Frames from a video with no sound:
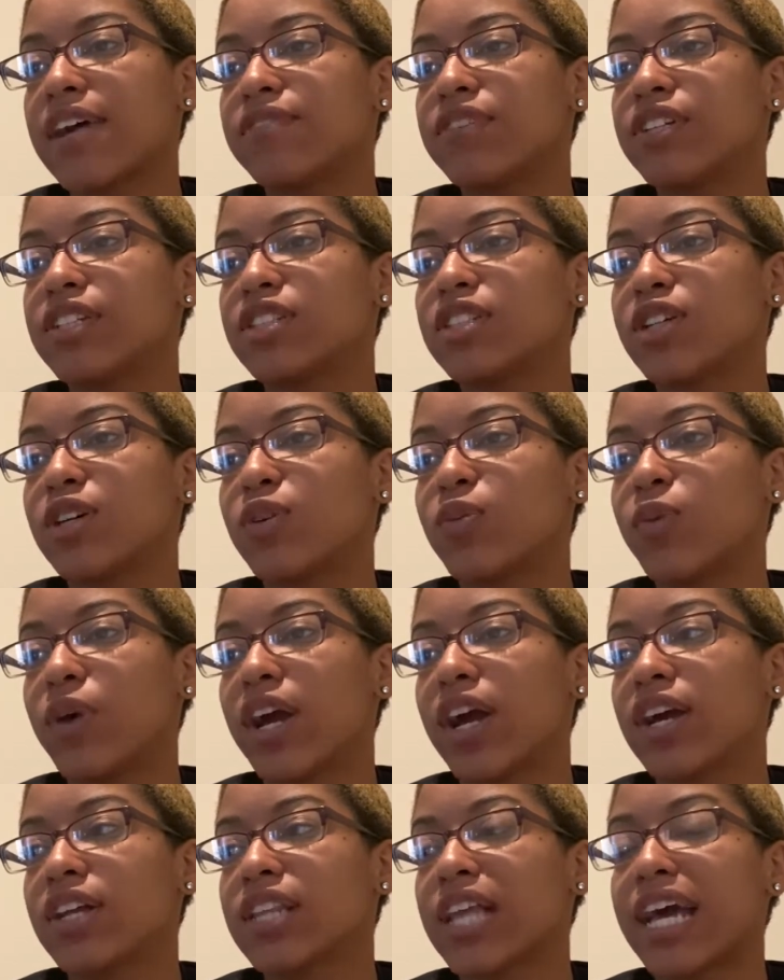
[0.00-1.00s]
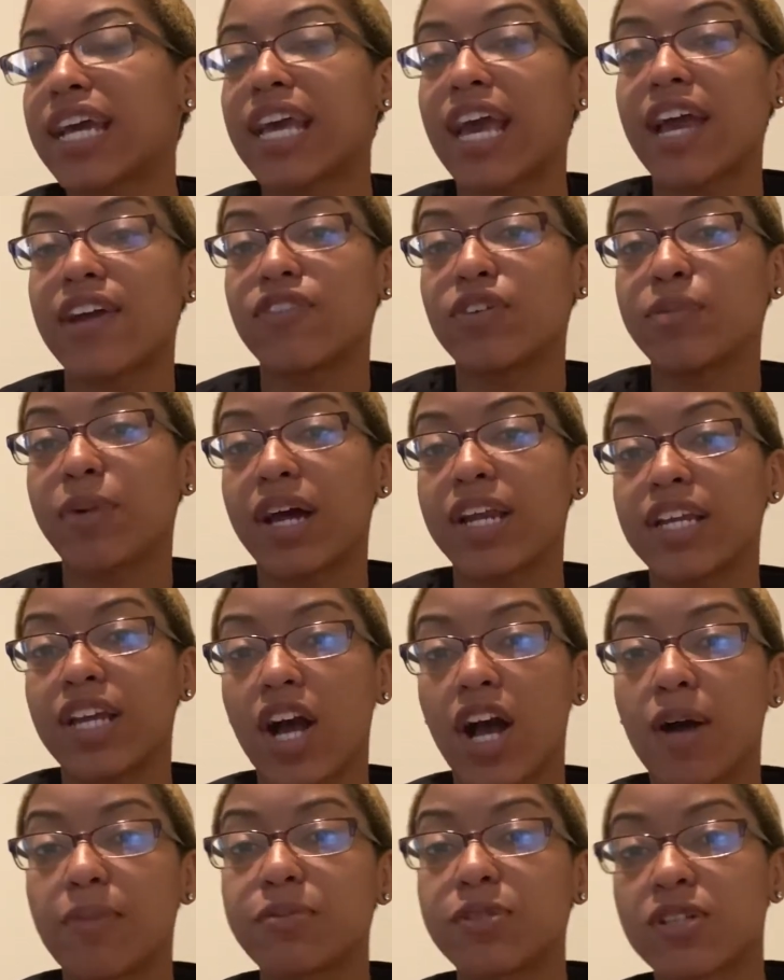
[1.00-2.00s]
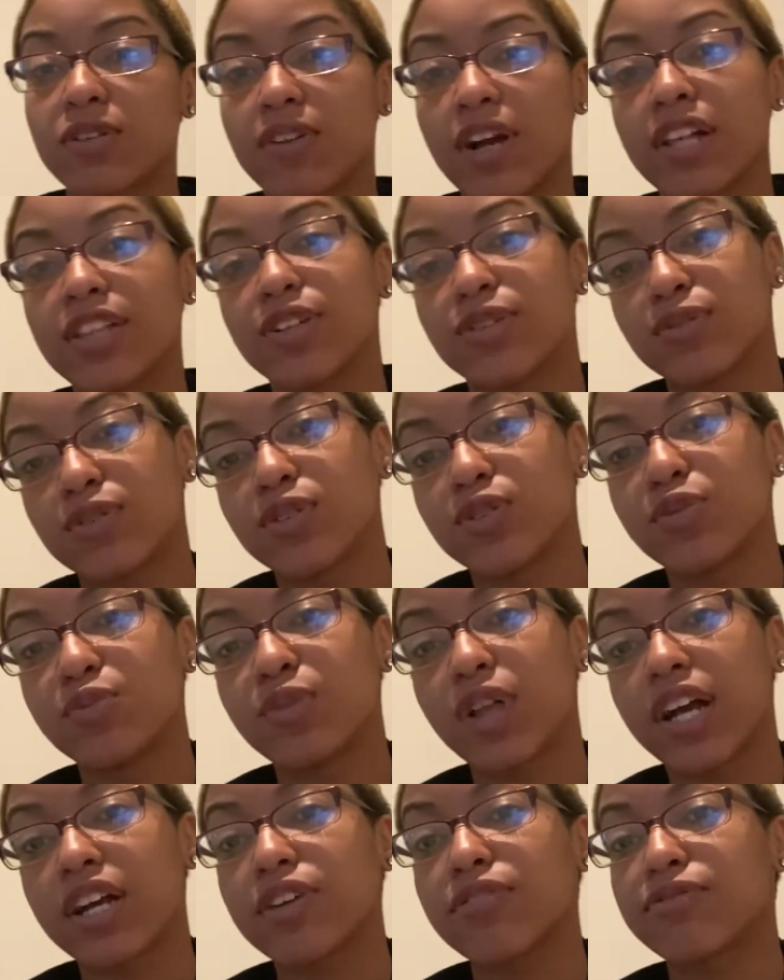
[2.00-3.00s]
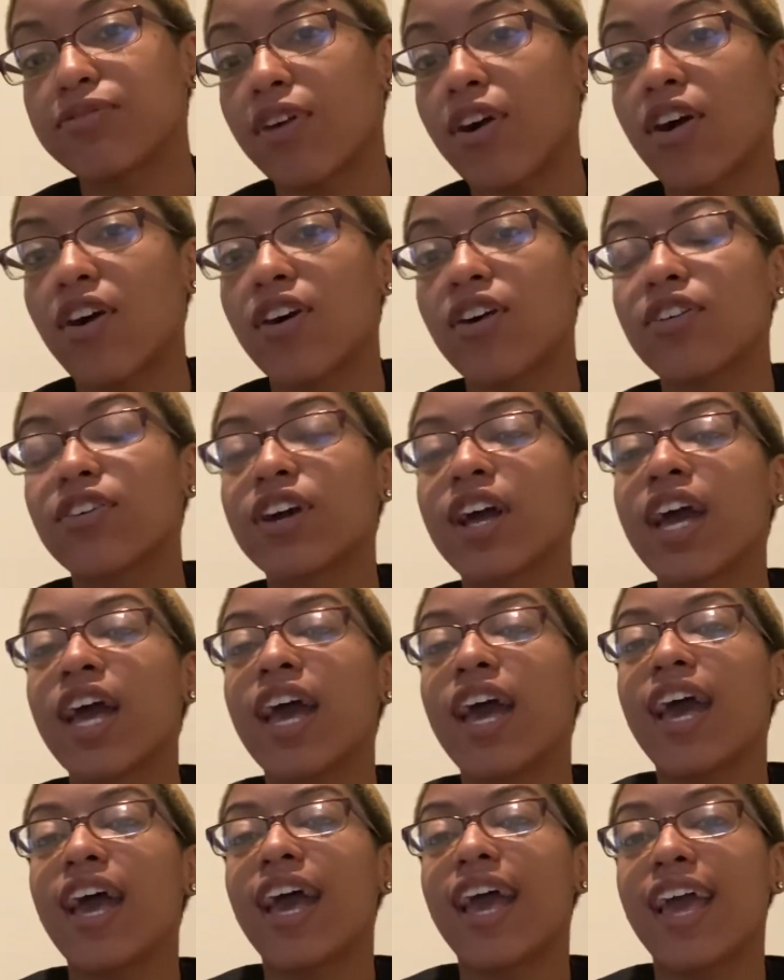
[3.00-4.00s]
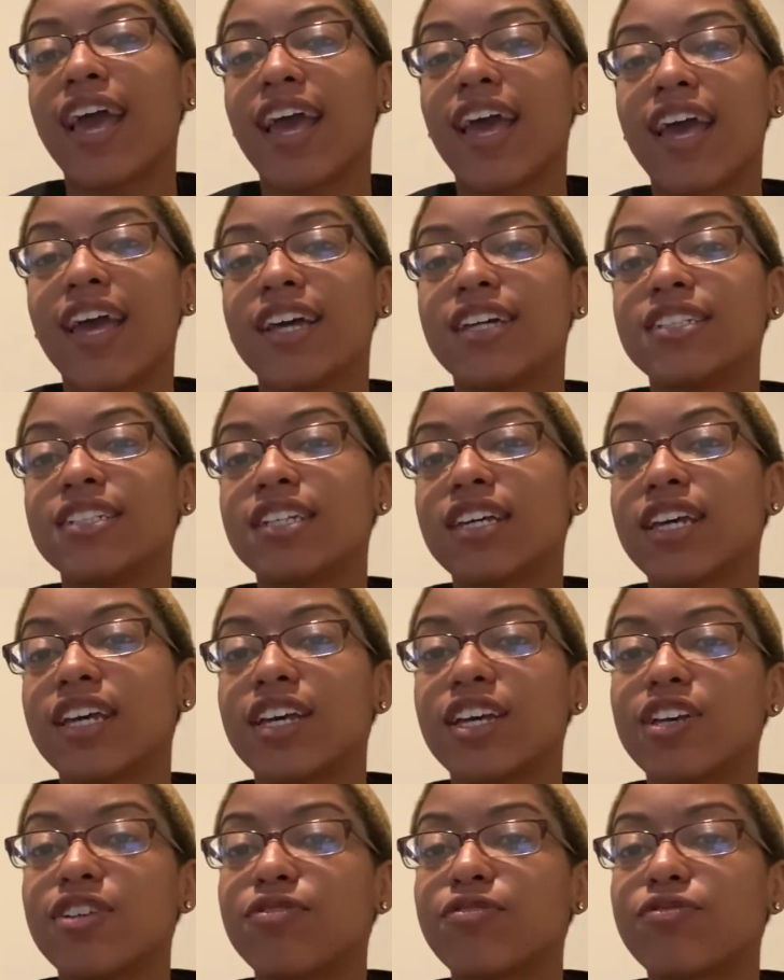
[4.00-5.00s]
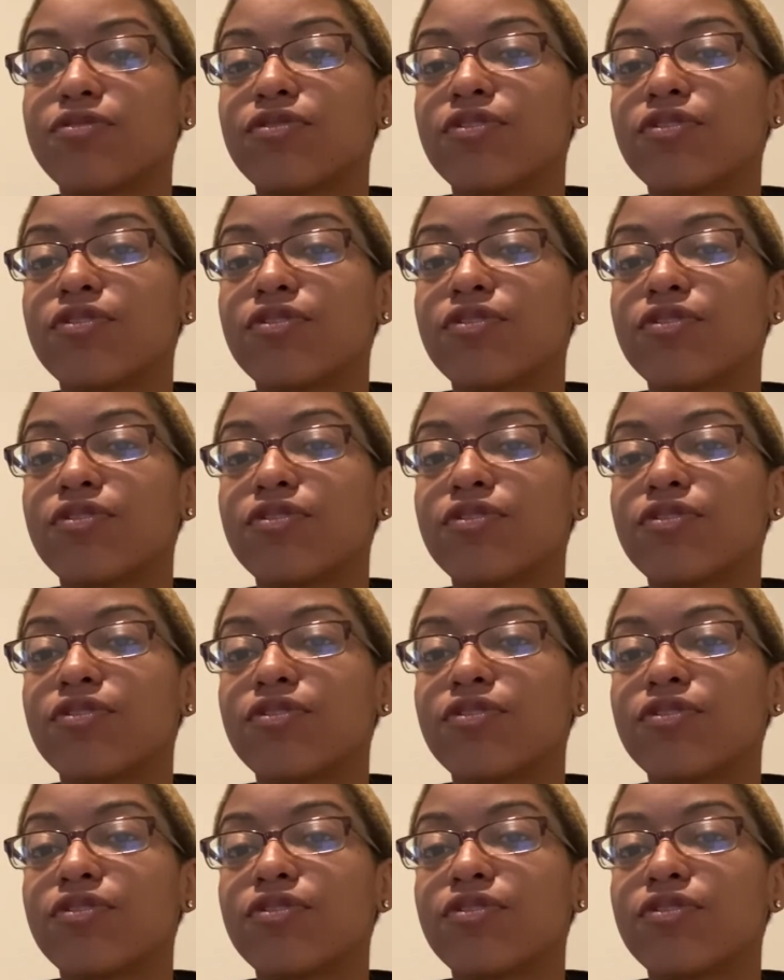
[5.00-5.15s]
it to where like everybody hops around the room like a frog, and if